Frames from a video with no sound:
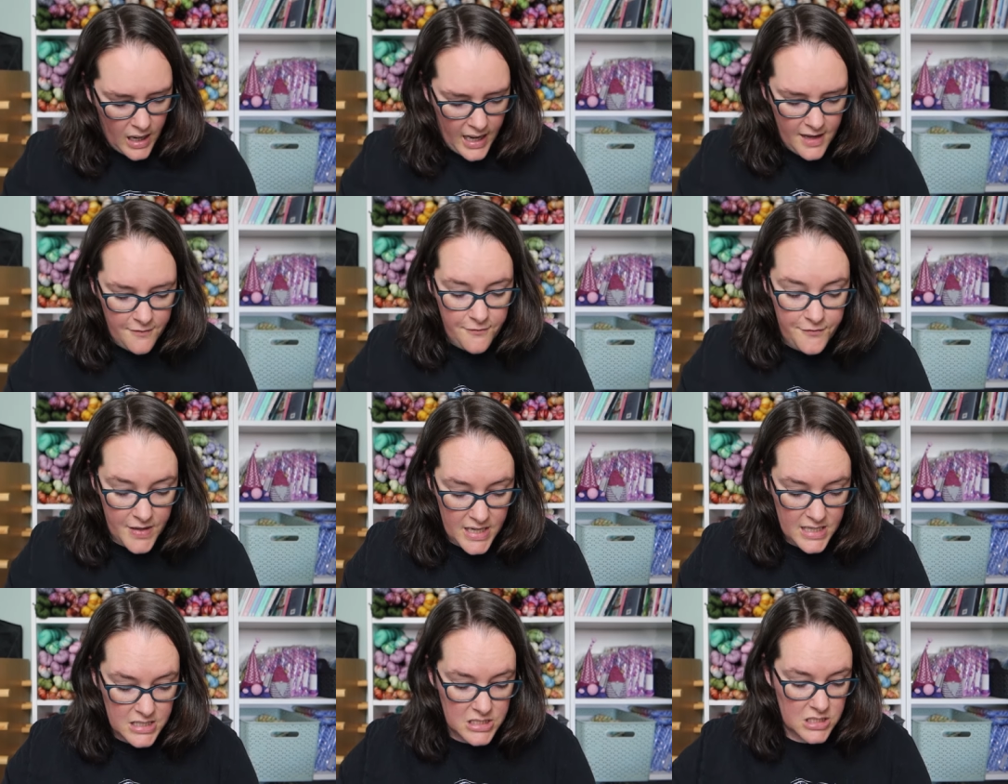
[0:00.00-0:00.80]
I have
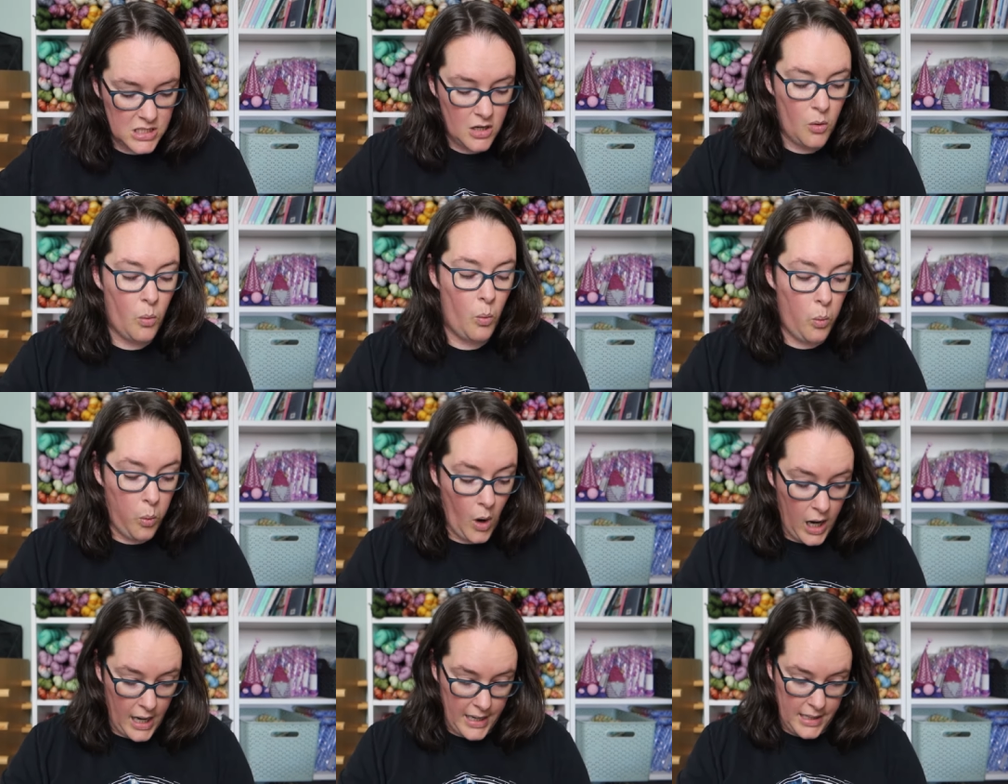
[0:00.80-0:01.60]
finished
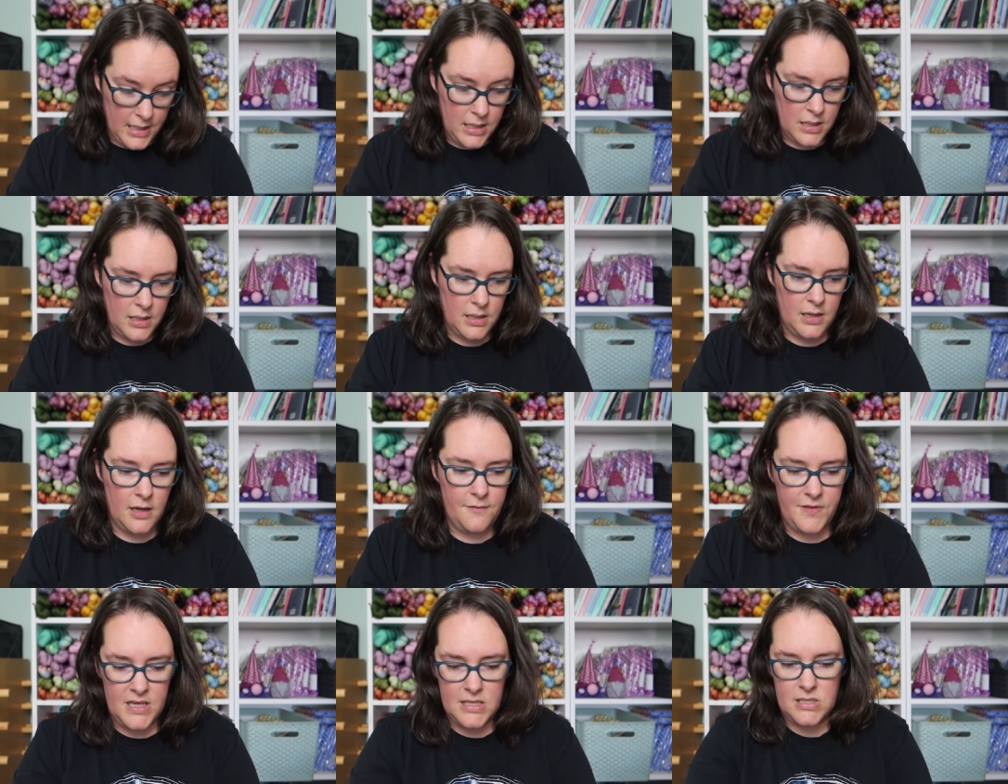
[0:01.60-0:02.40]
1
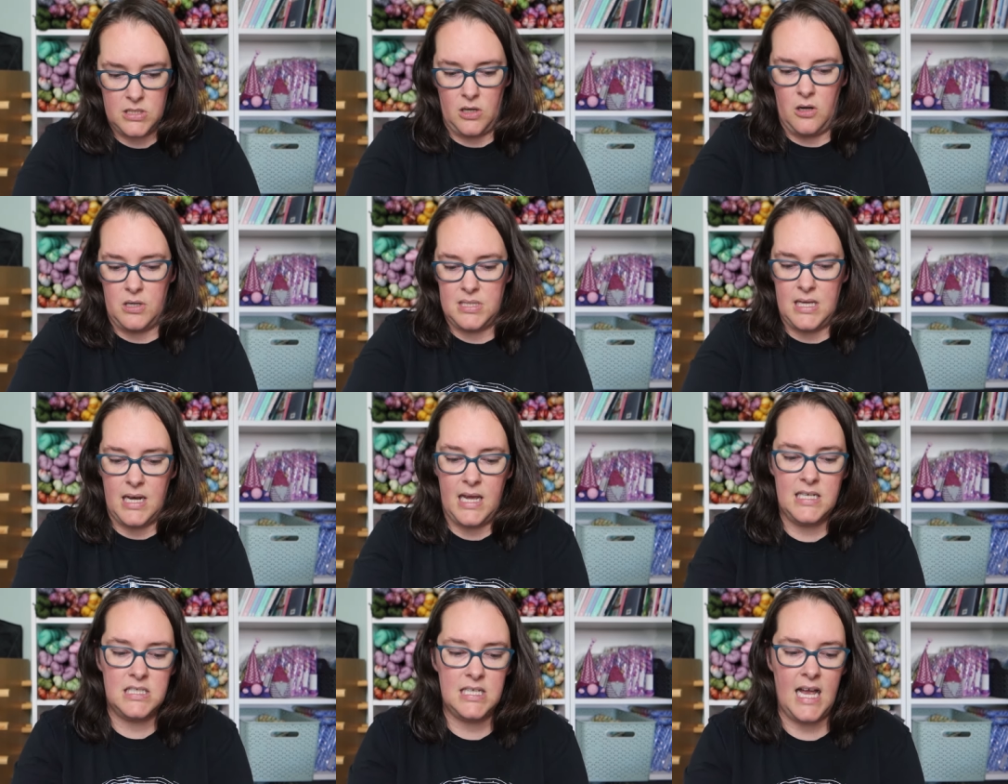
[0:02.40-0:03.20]
of these socks,
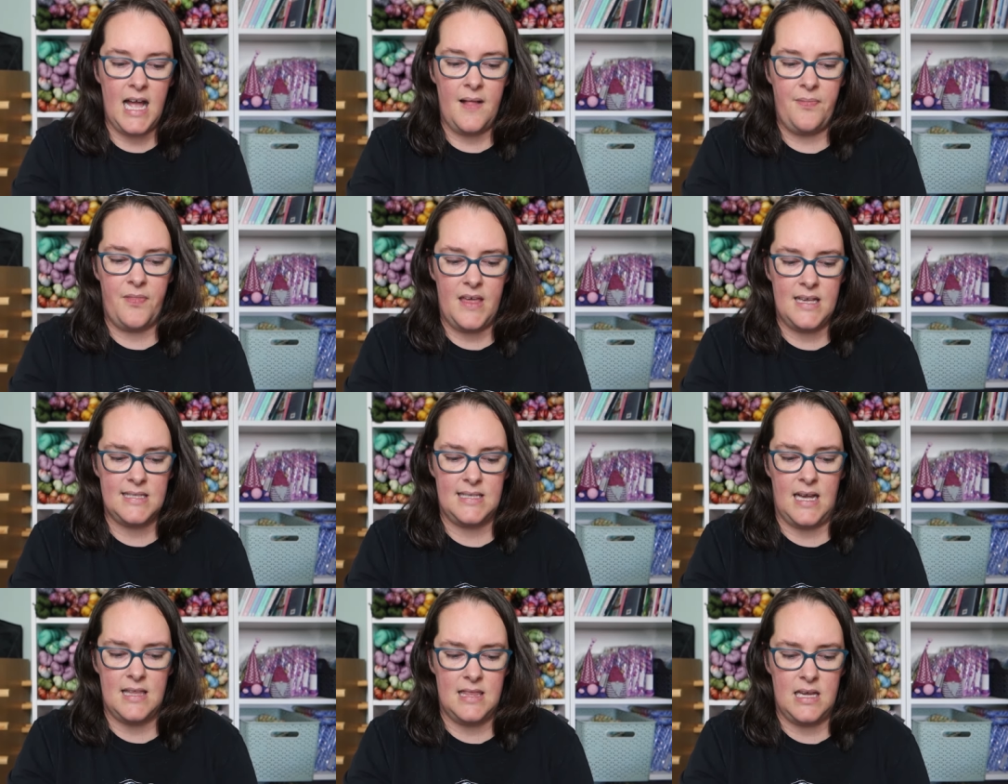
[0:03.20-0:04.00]
and I shared
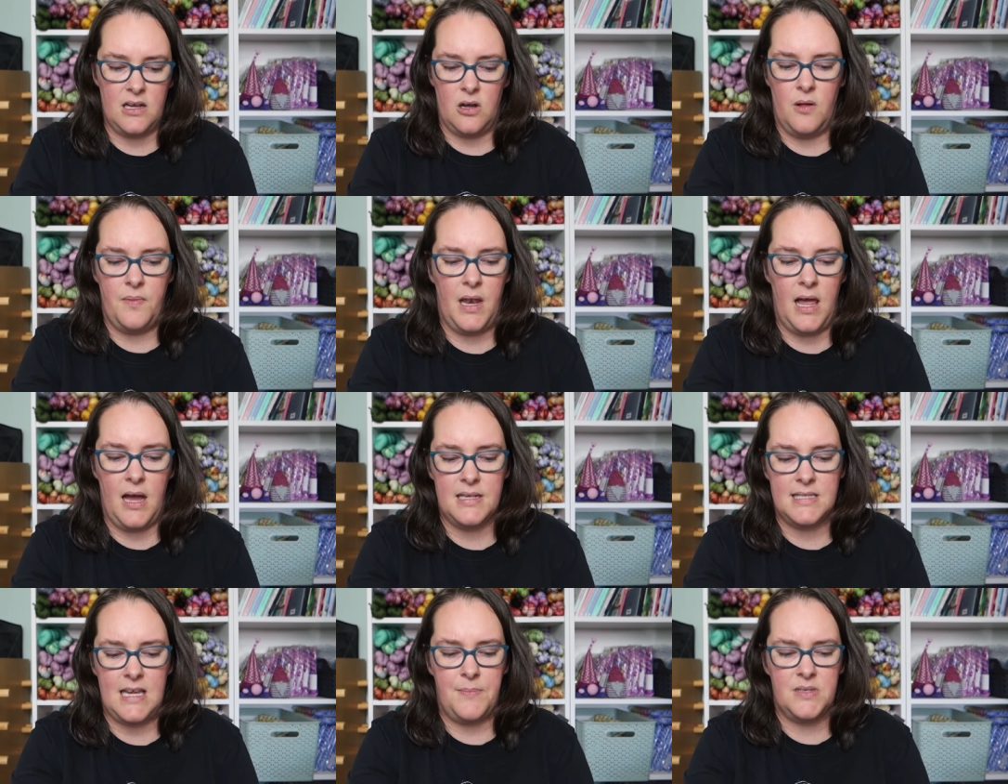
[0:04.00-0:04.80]
this, I think, on the
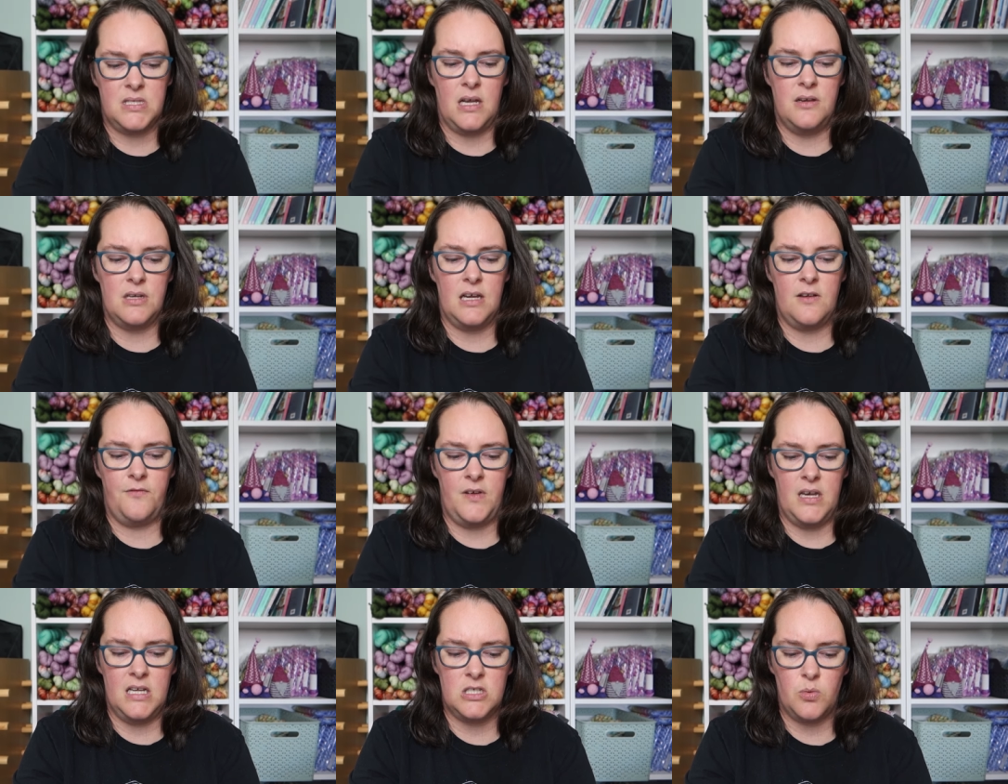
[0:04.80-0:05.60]
last episode. I'd
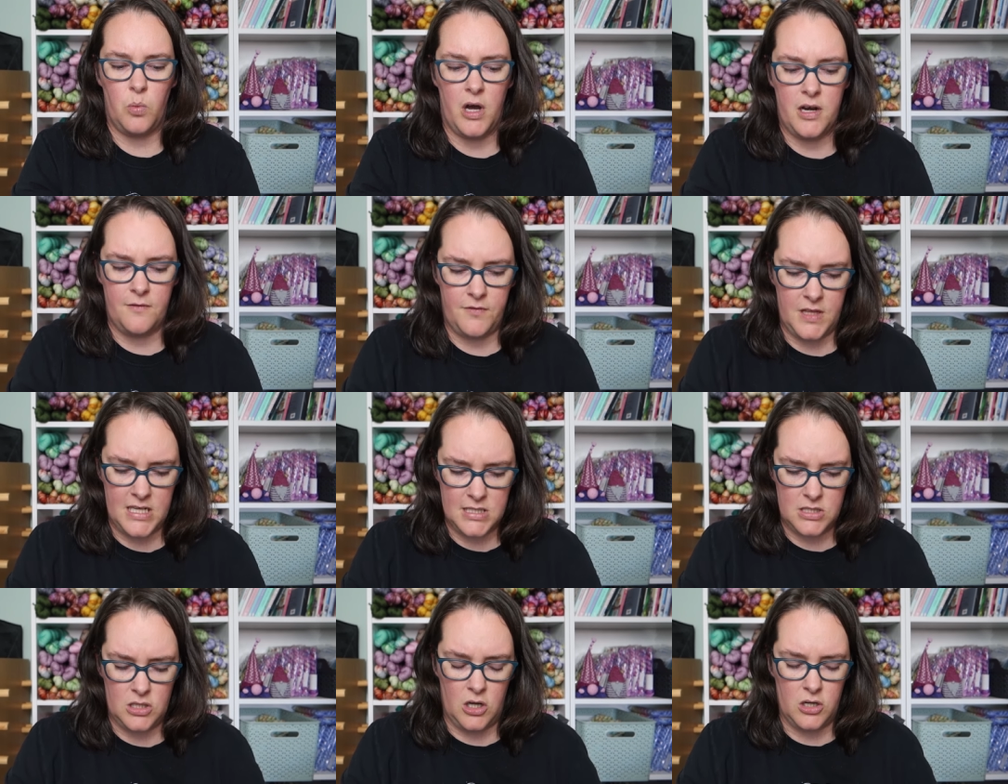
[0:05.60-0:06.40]
finished 1 of
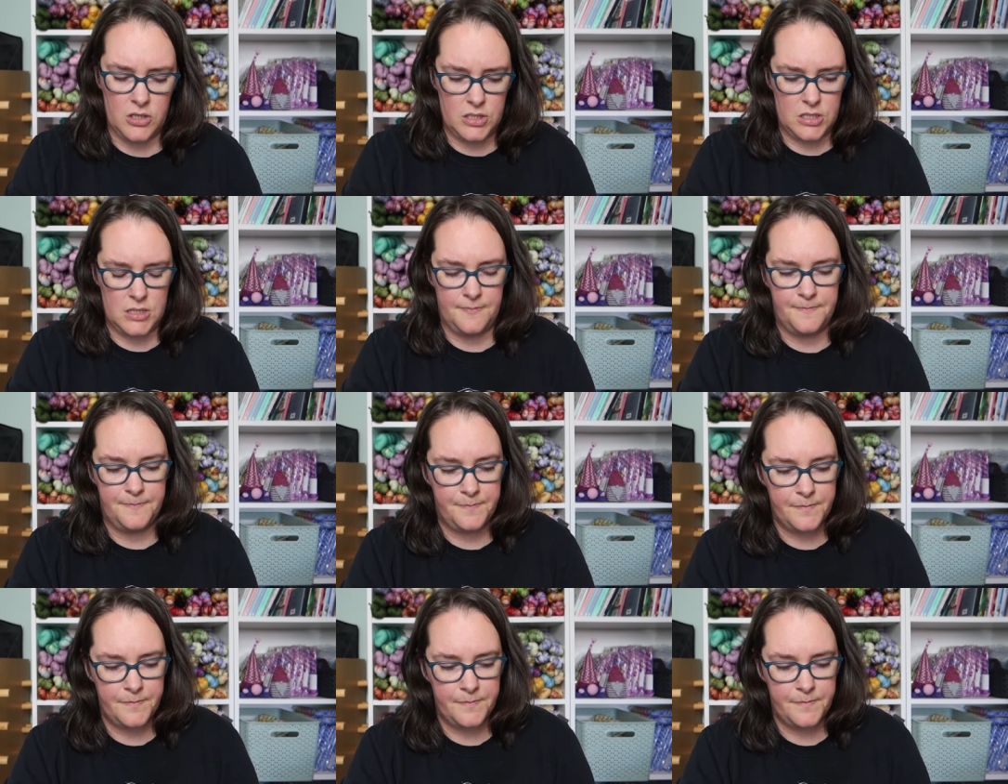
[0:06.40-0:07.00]
these socks.